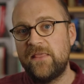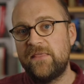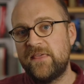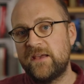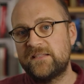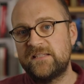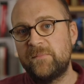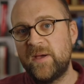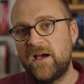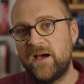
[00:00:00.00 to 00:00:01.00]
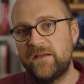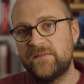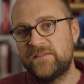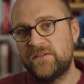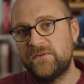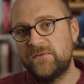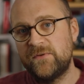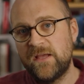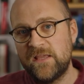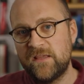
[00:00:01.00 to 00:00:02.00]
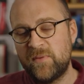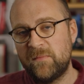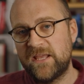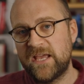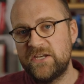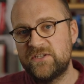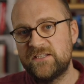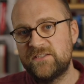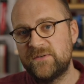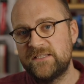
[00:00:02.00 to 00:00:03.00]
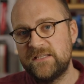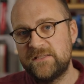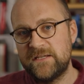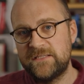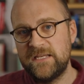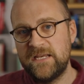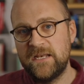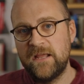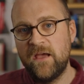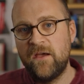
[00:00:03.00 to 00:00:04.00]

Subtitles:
thanks in part to the publication in 2013